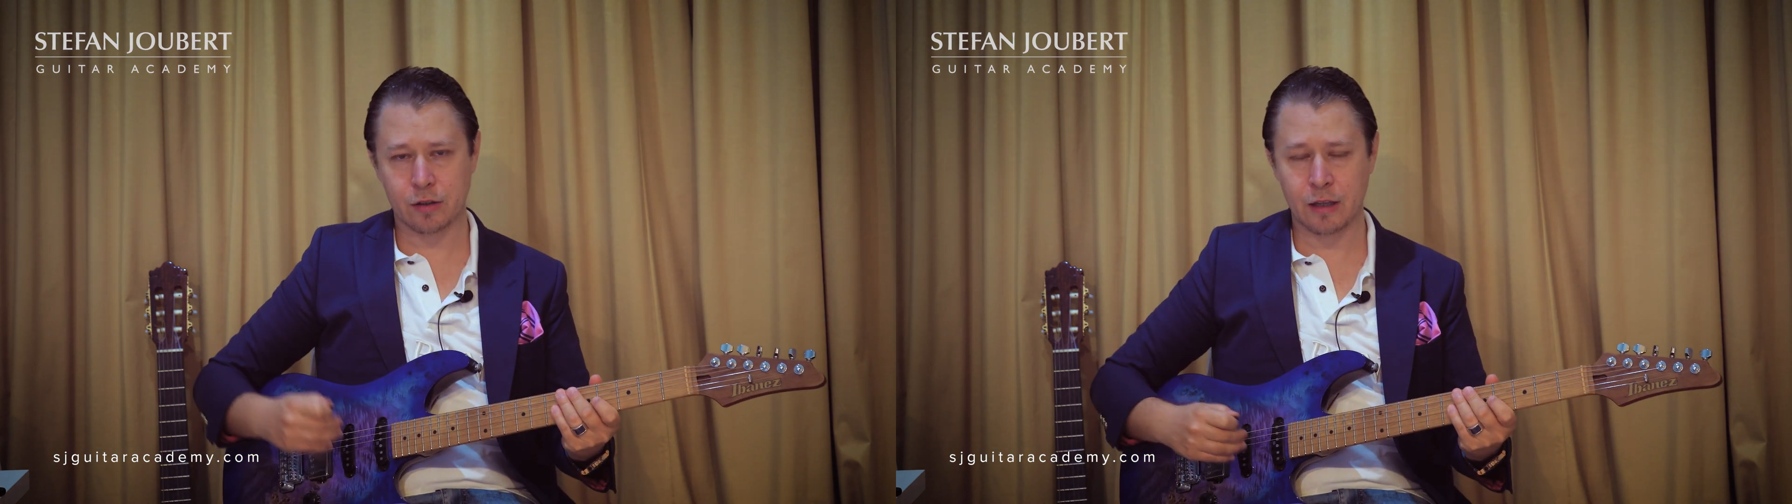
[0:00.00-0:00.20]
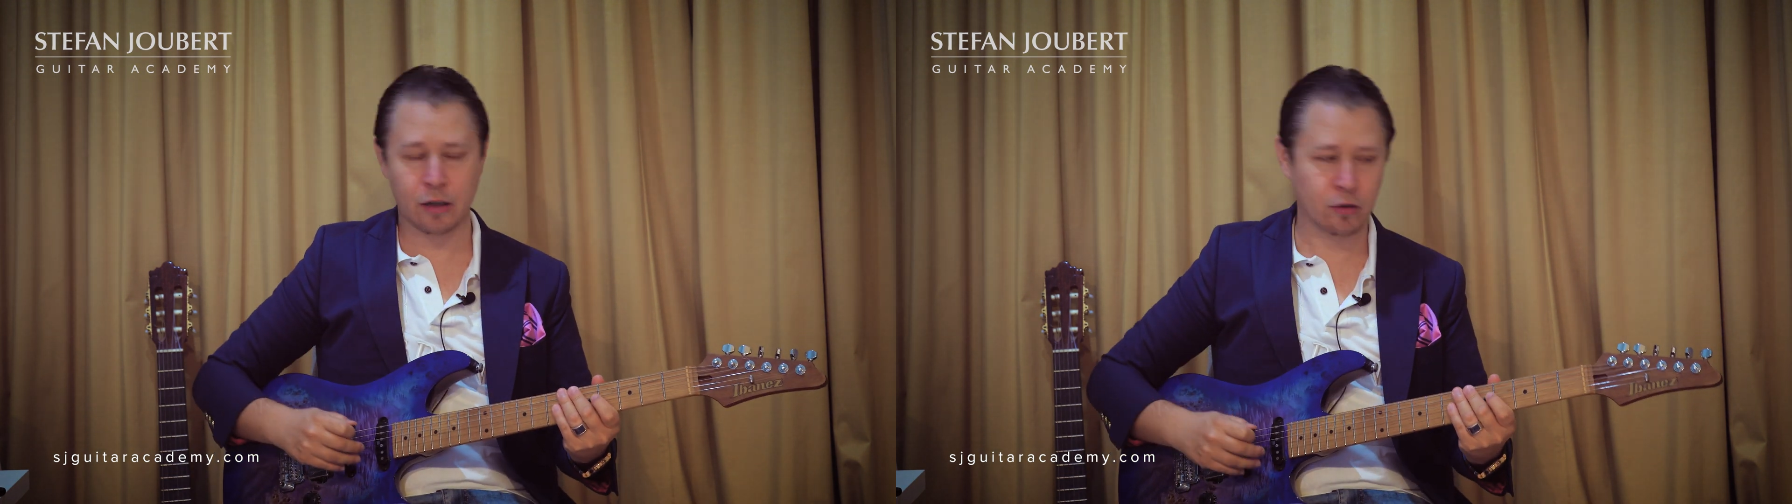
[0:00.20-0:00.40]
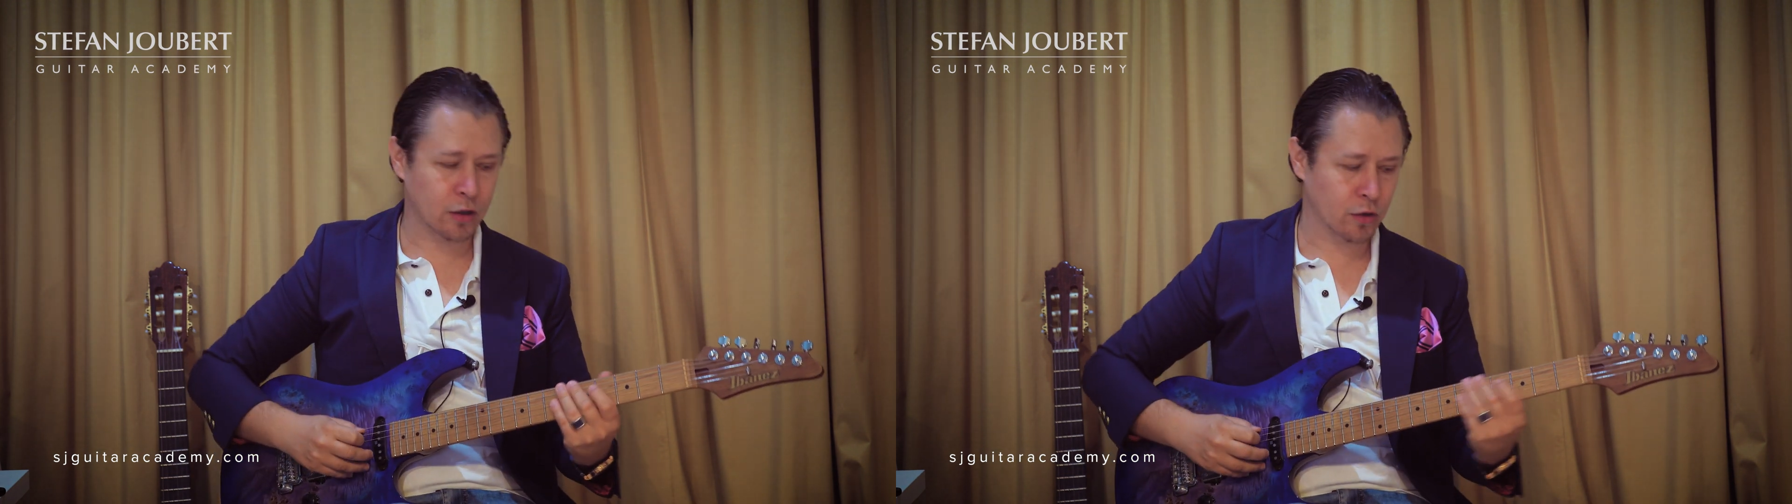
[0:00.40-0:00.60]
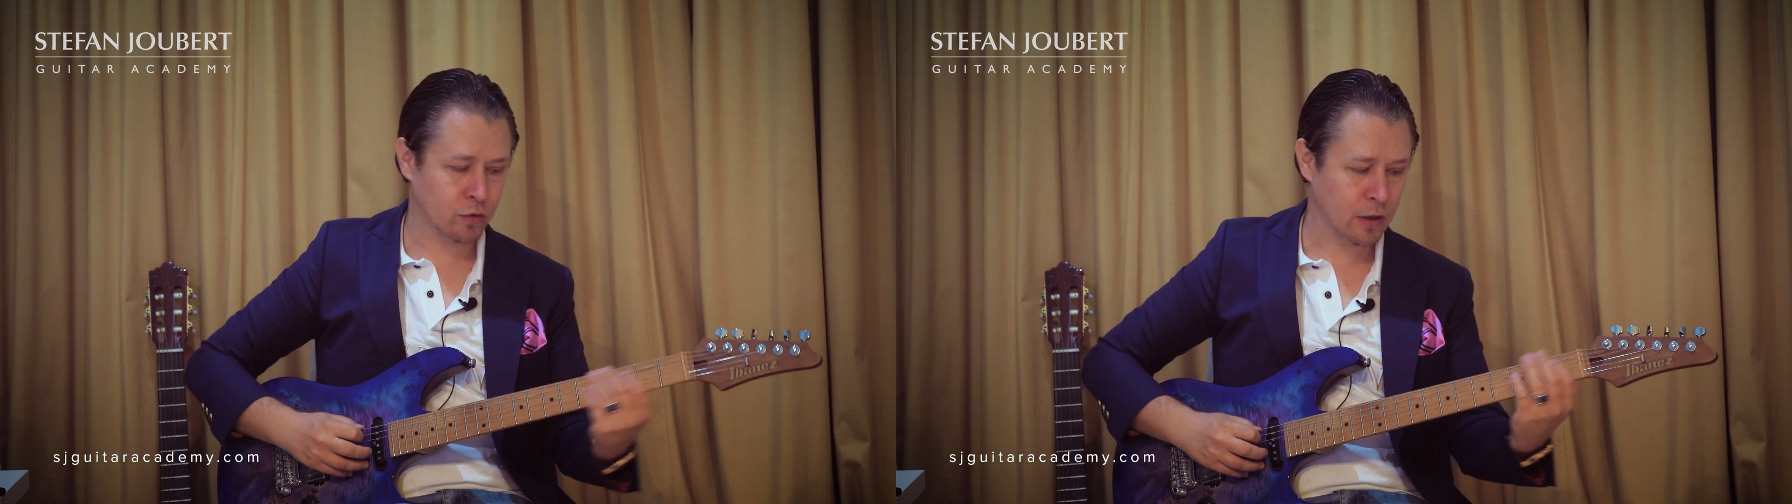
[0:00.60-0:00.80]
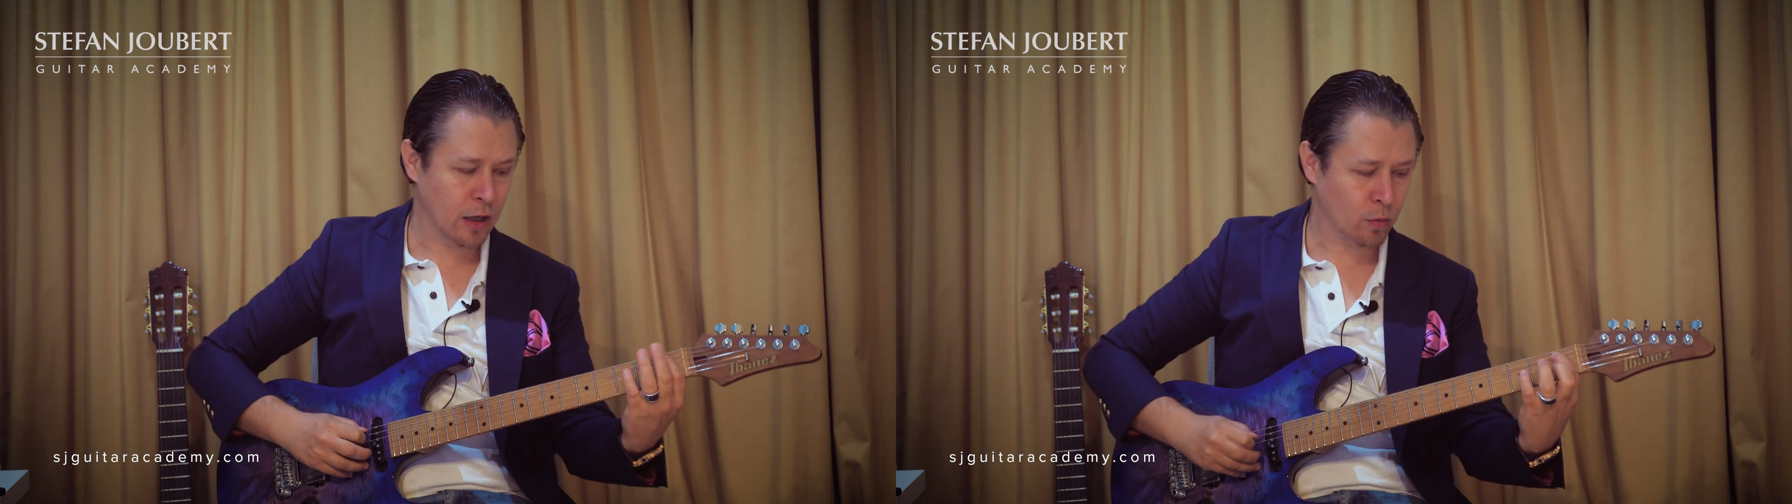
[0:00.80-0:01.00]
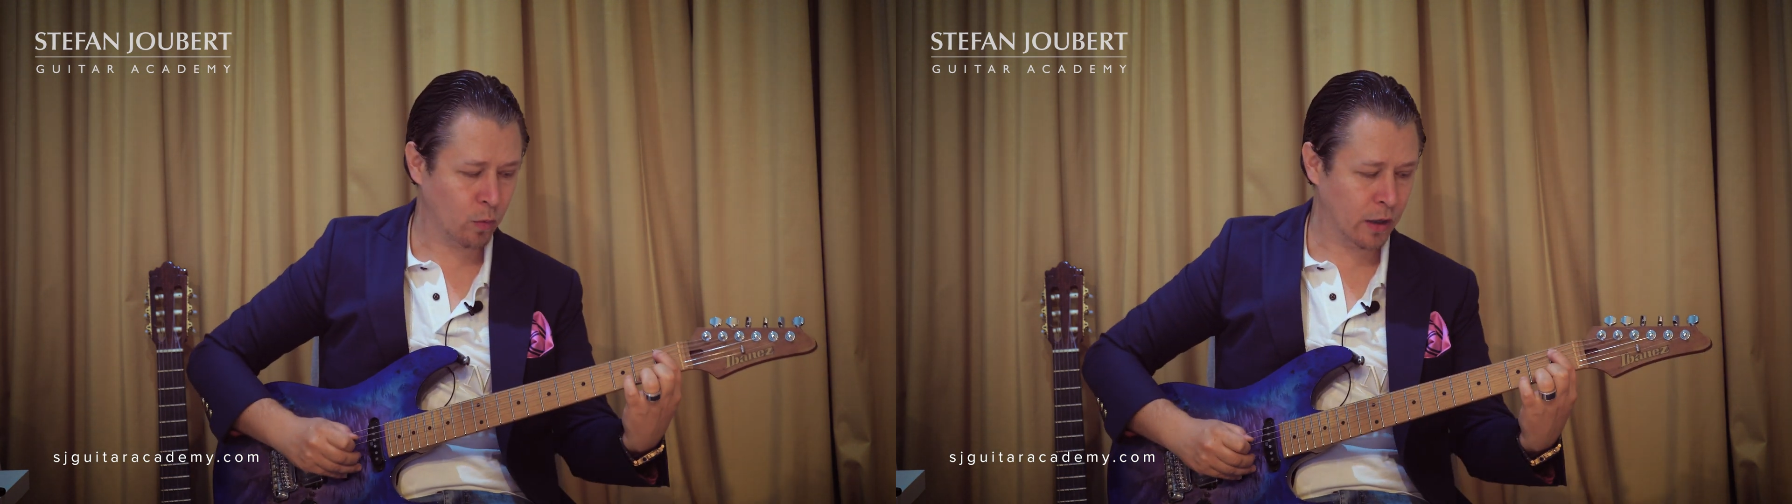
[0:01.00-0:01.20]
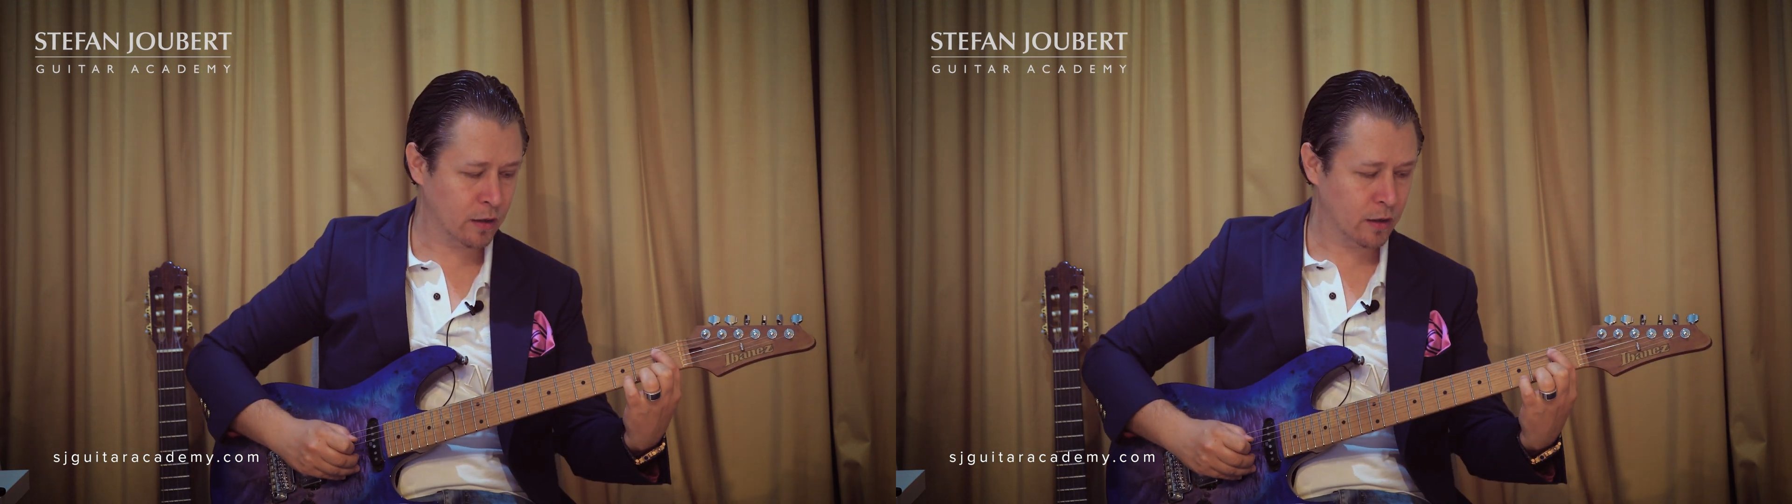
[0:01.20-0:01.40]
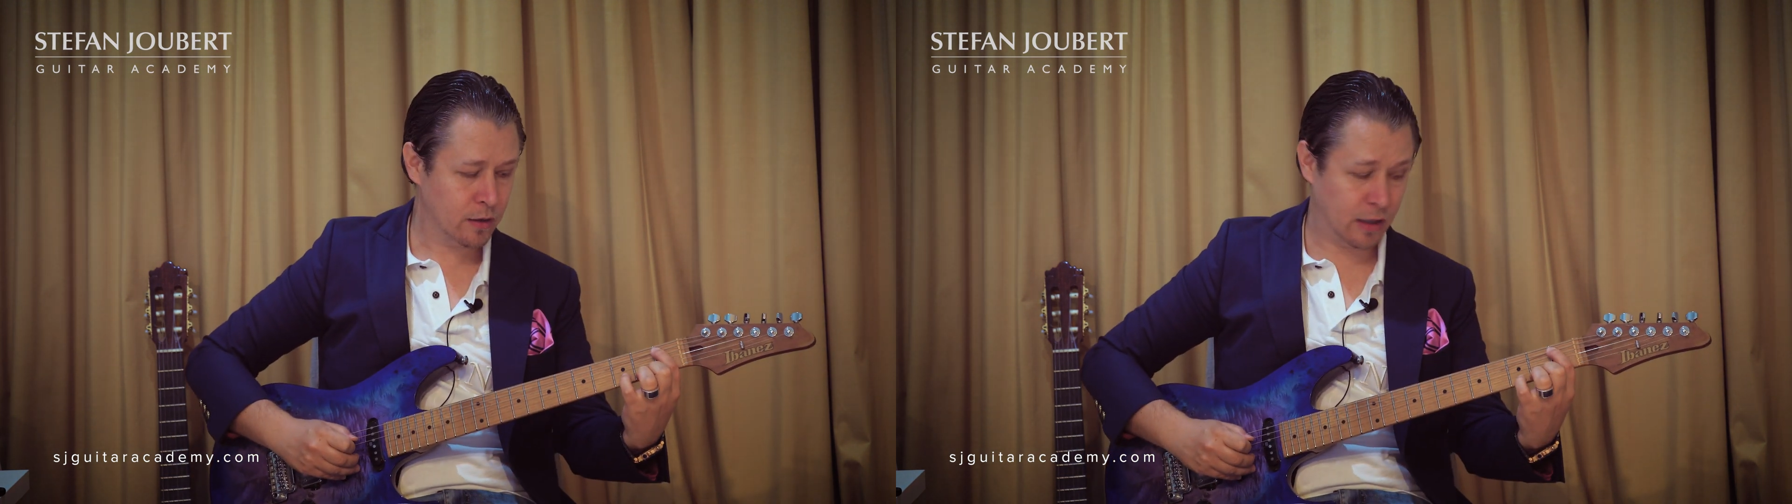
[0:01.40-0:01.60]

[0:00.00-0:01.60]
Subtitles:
Then I could go to another one.